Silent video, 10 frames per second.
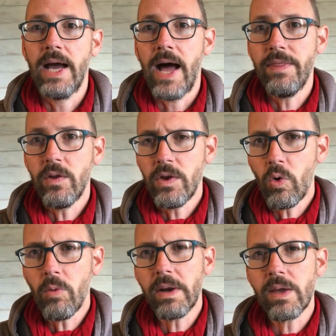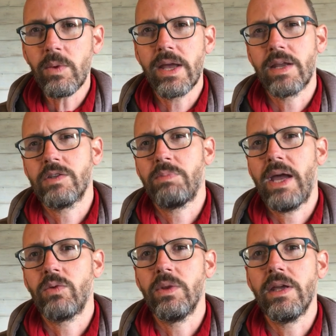and then normally we
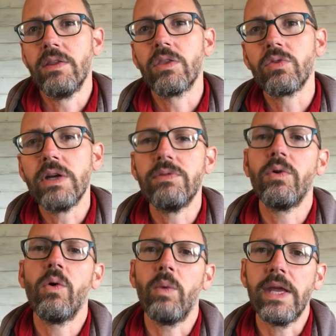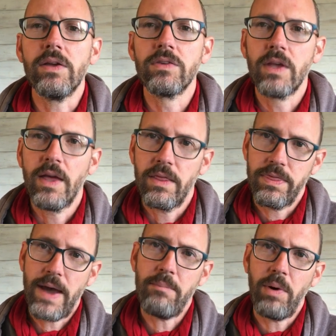expect within 3 to 4 weeks
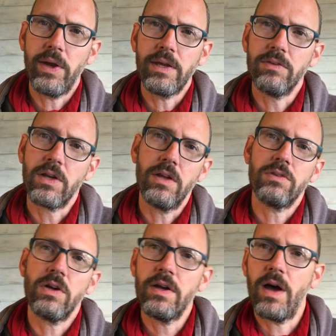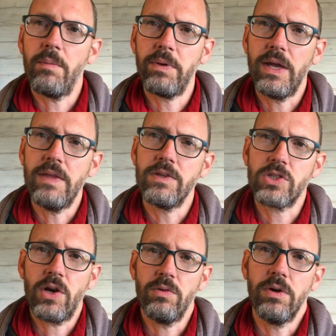that bike is going to turn up in the
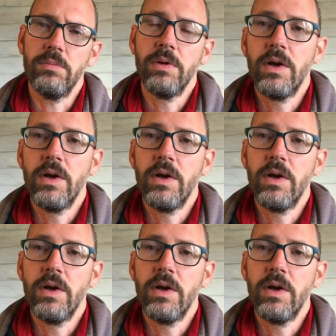showroom,